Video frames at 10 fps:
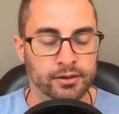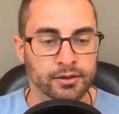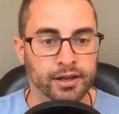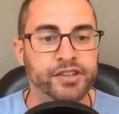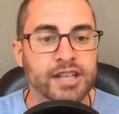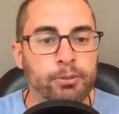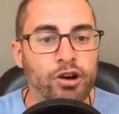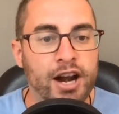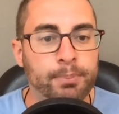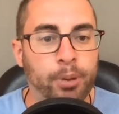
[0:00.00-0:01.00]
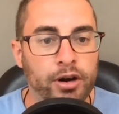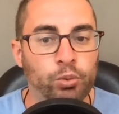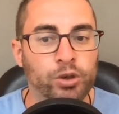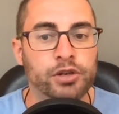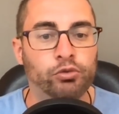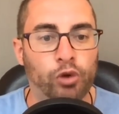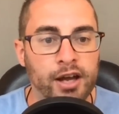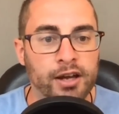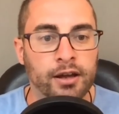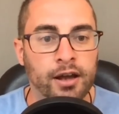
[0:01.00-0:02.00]
if the Democratic Party wasn't
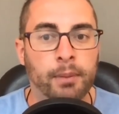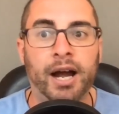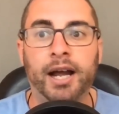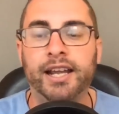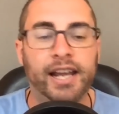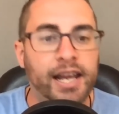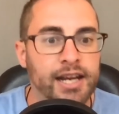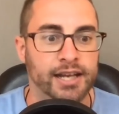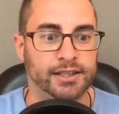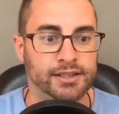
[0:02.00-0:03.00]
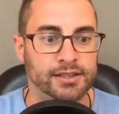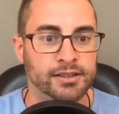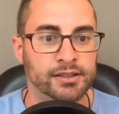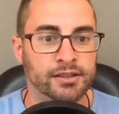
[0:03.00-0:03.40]
run by idiots